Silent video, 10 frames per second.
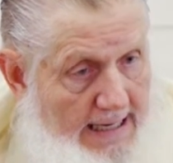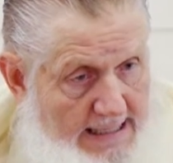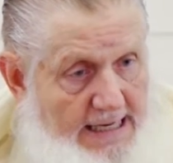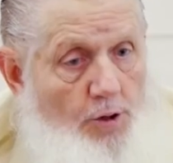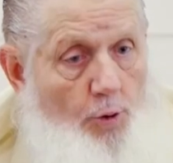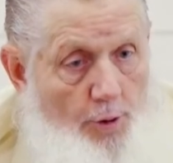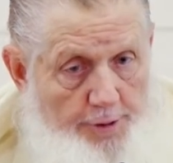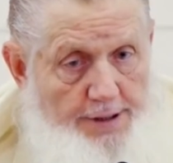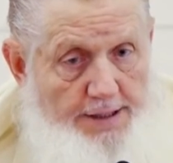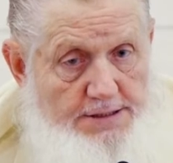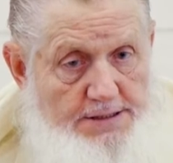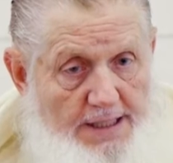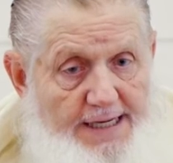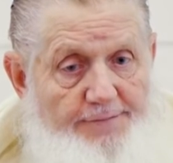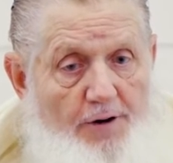And he ordered us
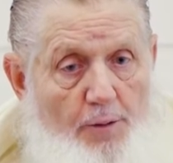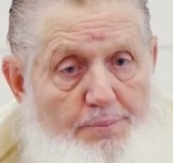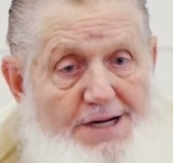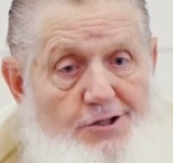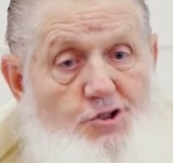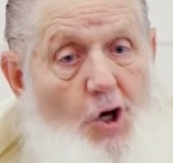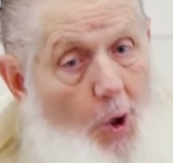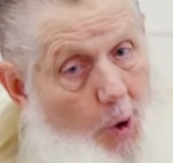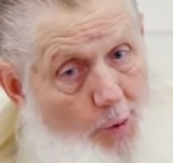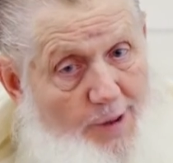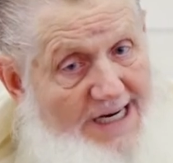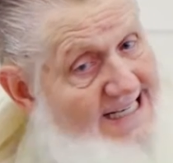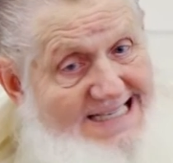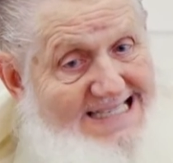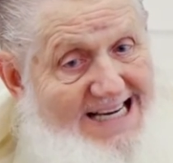to leave our beards alone. He
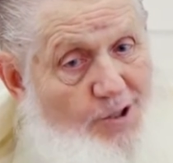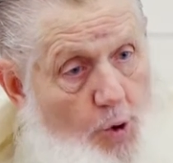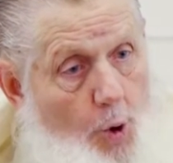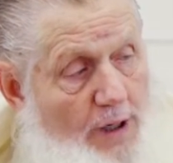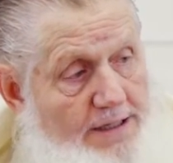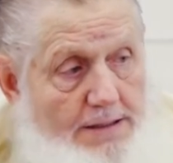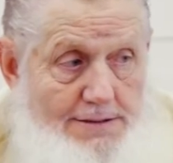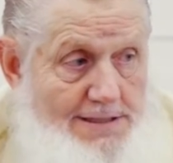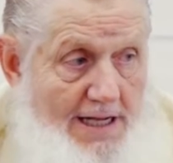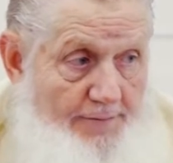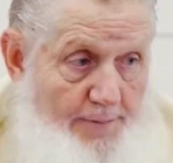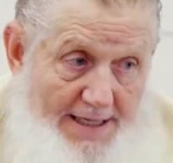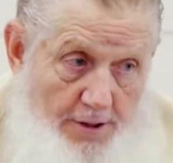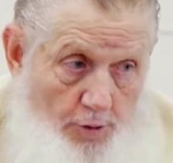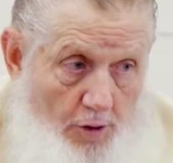didn't say grow it, because not
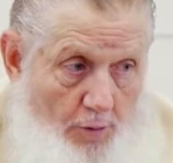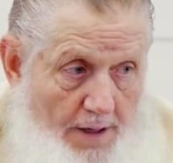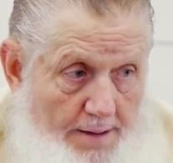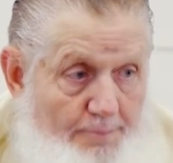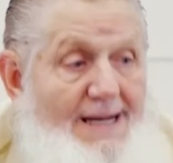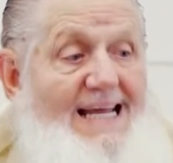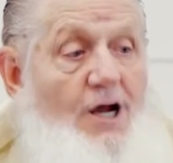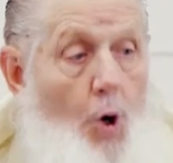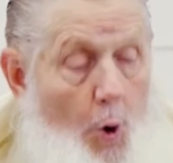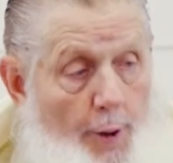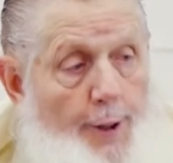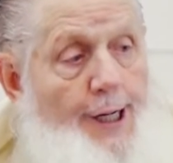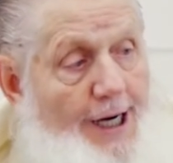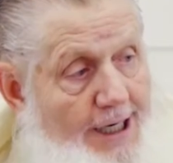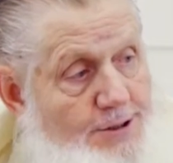everybody can grow one, but he
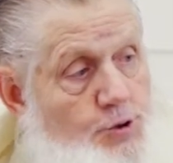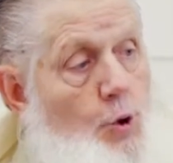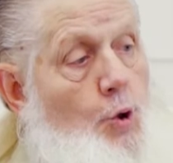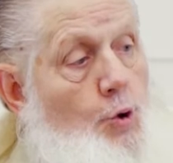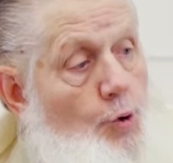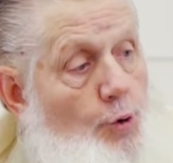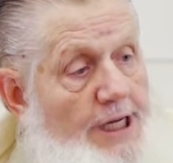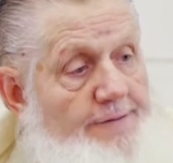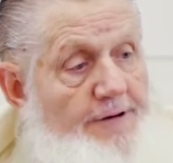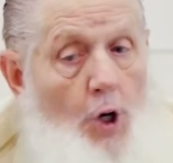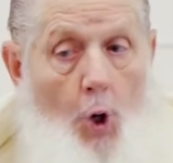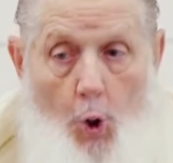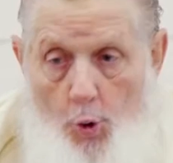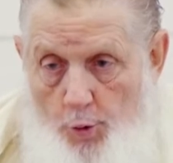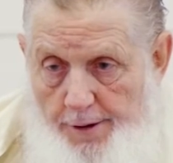ordered us to leave it
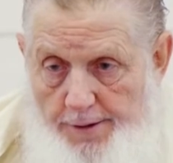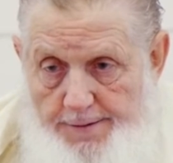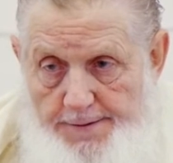alone.